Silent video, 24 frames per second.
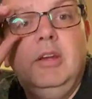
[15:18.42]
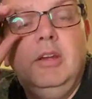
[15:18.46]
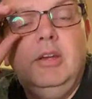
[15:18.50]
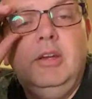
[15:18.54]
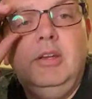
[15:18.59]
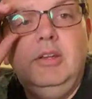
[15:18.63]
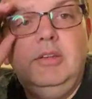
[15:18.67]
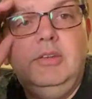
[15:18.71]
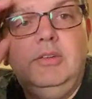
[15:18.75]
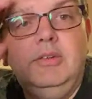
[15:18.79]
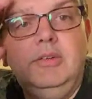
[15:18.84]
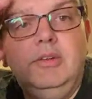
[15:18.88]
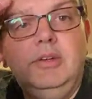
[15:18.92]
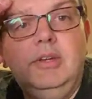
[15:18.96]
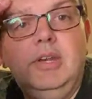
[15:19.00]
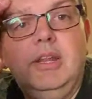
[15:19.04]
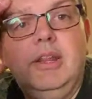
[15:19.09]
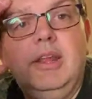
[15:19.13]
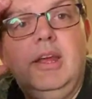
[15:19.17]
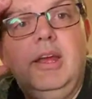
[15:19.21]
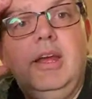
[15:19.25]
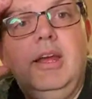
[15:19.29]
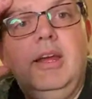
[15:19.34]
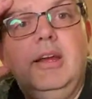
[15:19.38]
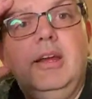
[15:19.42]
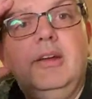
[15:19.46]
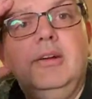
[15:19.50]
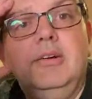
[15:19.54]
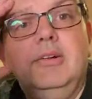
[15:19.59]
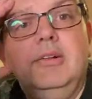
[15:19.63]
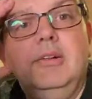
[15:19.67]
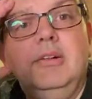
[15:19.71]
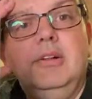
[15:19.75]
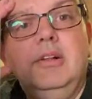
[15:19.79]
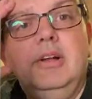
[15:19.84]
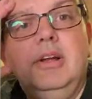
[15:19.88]
Join another
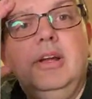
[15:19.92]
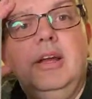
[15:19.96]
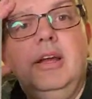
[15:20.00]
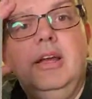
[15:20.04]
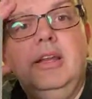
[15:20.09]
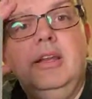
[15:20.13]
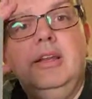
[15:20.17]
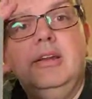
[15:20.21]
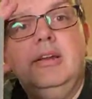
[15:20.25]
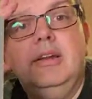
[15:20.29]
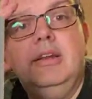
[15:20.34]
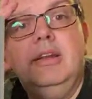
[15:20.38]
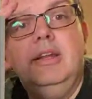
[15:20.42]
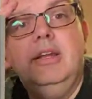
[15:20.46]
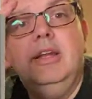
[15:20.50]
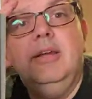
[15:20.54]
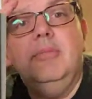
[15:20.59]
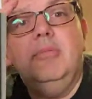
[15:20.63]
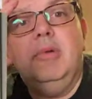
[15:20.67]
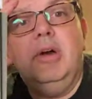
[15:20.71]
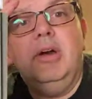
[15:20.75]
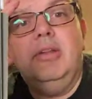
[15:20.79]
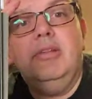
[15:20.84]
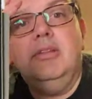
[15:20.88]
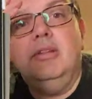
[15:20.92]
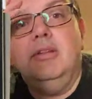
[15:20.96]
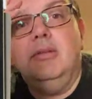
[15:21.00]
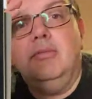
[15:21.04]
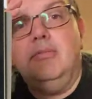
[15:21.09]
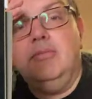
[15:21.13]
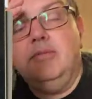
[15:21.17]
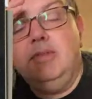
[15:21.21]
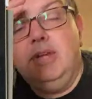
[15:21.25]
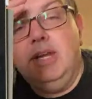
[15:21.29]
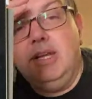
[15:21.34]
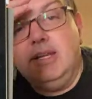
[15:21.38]
heckle and I could hear both of
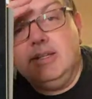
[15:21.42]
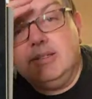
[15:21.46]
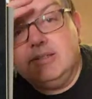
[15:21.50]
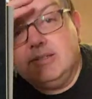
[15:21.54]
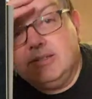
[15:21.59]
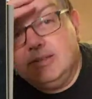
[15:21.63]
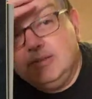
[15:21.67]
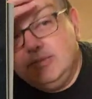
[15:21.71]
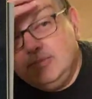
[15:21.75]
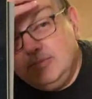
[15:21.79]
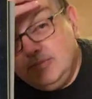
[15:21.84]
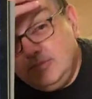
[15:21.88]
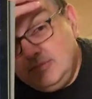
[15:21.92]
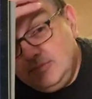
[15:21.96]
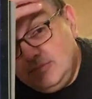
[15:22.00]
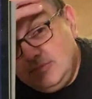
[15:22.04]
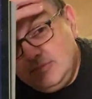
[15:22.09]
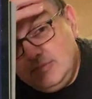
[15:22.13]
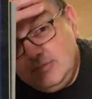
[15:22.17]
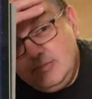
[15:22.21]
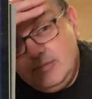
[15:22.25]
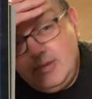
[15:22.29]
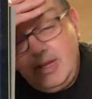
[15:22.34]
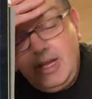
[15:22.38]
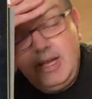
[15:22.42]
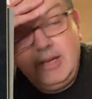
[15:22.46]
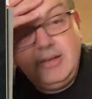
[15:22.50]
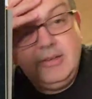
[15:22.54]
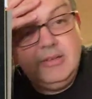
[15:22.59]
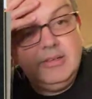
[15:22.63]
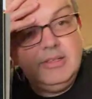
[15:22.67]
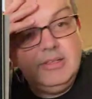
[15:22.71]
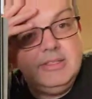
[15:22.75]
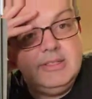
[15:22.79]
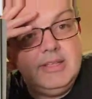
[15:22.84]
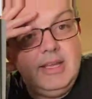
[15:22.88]
them. Yes. How
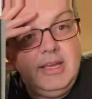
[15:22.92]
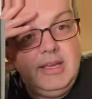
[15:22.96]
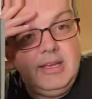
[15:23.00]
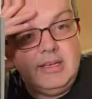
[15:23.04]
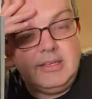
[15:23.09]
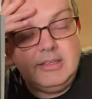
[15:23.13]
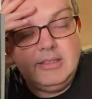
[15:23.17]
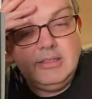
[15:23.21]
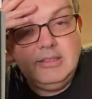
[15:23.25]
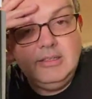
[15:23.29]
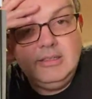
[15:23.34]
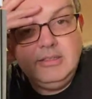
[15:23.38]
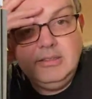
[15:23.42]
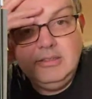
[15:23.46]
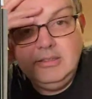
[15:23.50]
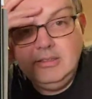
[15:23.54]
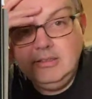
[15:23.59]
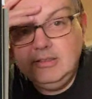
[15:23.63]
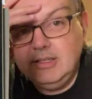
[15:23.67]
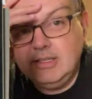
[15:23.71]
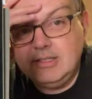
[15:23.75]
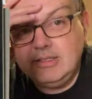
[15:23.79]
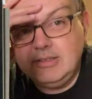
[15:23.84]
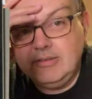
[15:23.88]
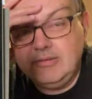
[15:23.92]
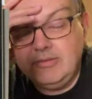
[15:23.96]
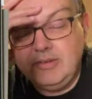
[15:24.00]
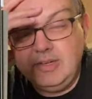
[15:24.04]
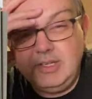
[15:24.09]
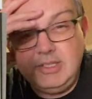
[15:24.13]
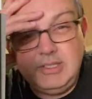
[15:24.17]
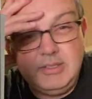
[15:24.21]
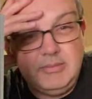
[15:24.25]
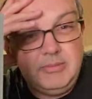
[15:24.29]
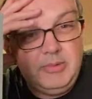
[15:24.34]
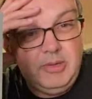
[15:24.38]
good is that? That's a
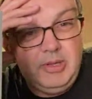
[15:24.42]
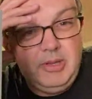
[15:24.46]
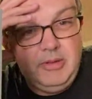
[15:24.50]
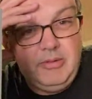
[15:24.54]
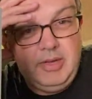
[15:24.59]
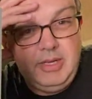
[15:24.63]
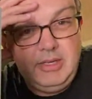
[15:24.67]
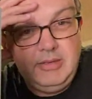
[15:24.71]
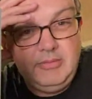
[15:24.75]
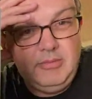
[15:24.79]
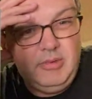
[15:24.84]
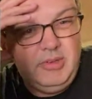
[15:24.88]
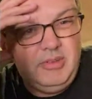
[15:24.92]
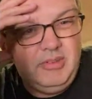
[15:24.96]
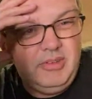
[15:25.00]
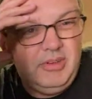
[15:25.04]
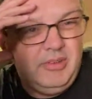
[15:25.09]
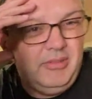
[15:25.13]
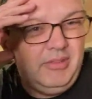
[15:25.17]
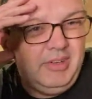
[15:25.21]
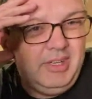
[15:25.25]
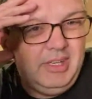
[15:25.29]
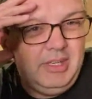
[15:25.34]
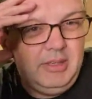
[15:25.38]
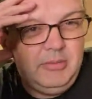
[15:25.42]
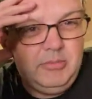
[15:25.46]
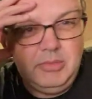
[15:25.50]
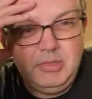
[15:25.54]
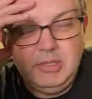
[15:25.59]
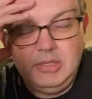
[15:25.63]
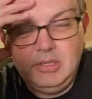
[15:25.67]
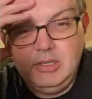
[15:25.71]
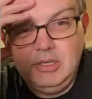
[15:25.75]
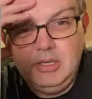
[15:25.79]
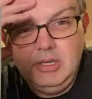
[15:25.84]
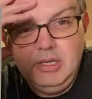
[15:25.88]
feature, by the way. Well, not really, but
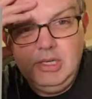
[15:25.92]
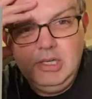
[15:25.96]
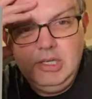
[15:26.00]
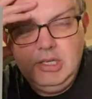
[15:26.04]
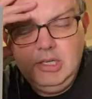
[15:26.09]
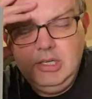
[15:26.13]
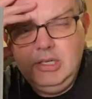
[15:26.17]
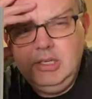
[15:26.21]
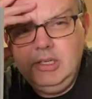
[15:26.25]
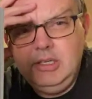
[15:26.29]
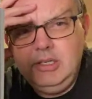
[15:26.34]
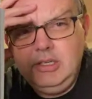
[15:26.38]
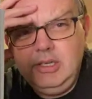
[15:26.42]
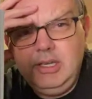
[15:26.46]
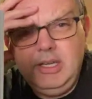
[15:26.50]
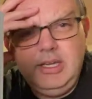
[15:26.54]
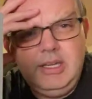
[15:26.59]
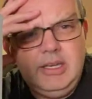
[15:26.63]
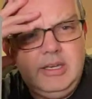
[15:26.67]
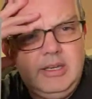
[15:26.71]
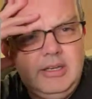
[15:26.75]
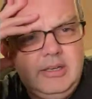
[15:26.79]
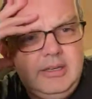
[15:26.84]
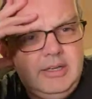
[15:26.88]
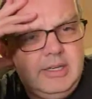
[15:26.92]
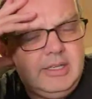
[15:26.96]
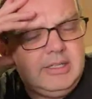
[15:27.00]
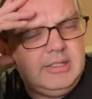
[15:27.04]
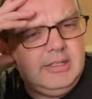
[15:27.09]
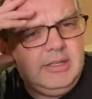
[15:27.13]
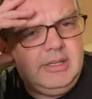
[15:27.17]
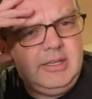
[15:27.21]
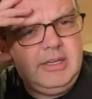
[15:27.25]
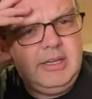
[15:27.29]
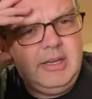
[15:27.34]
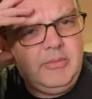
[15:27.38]
yeah. No,
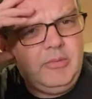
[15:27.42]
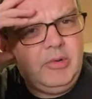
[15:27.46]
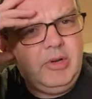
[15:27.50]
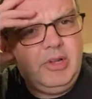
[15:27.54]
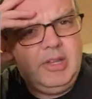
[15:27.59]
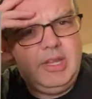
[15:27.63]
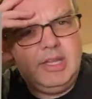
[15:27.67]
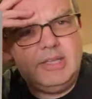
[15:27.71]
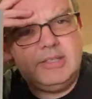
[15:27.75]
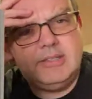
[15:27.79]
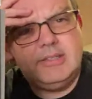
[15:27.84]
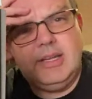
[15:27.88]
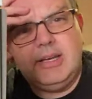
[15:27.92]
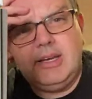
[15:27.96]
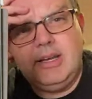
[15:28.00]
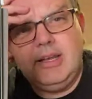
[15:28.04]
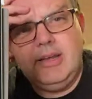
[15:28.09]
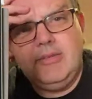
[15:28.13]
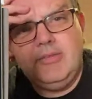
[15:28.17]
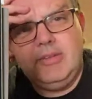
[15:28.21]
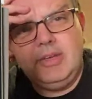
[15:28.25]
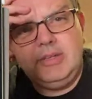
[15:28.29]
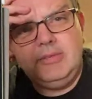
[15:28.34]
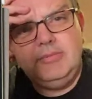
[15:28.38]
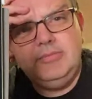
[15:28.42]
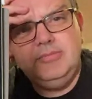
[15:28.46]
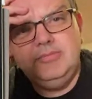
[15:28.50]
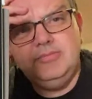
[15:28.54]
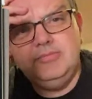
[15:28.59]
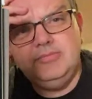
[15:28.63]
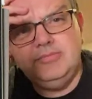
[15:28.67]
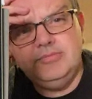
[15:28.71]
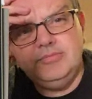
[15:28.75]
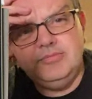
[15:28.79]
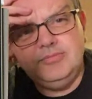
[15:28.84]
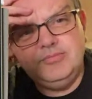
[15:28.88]
actually, I don't know why that started happening.
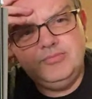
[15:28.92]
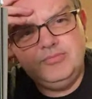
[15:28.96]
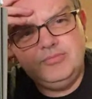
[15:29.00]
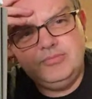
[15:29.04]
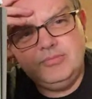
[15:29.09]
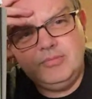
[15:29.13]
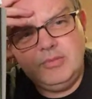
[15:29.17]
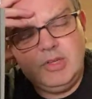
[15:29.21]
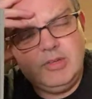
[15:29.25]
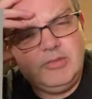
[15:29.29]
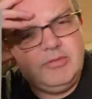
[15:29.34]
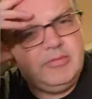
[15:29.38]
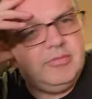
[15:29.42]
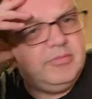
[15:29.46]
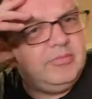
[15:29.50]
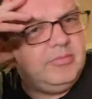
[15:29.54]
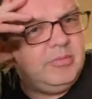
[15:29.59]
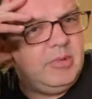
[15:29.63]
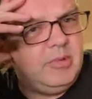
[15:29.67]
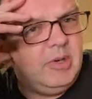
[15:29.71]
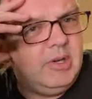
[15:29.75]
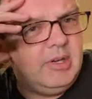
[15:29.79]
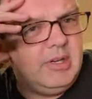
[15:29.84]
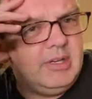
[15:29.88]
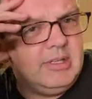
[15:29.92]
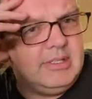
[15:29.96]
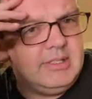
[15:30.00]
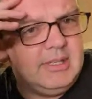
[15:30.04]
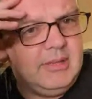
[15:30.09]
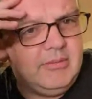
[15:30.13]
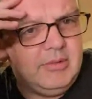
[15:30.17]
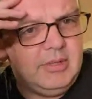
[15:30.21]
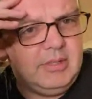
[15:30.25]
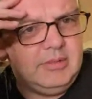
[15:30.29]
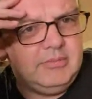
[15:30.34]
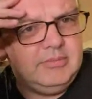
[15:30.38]
I've broken
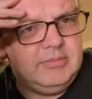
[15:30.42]
something.